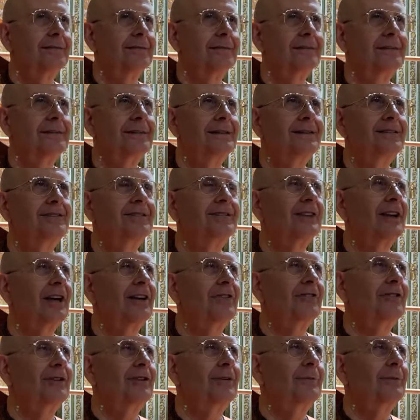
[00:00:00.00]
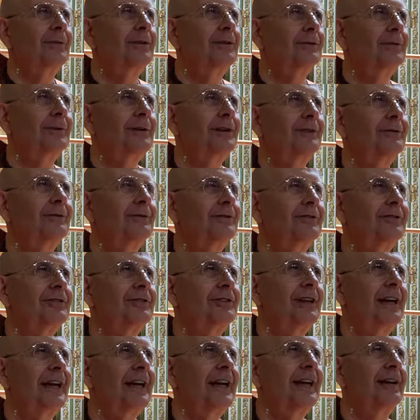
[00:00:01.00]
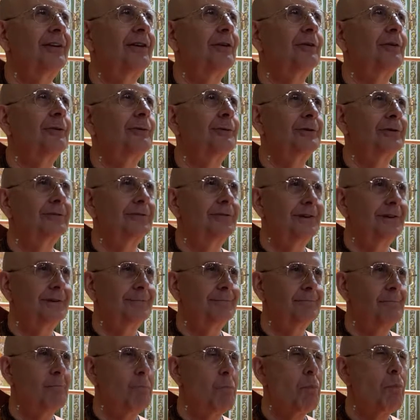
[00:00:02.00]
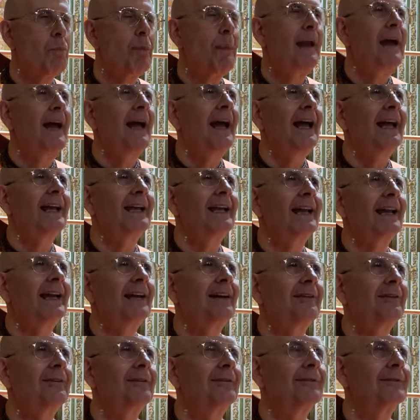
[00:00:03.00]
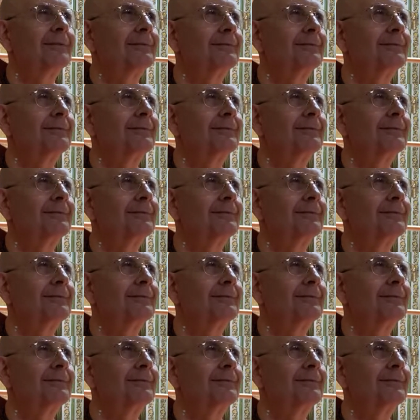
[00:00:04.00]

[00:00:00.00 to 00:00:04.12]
discussion between Krishna and Uddhava. And later,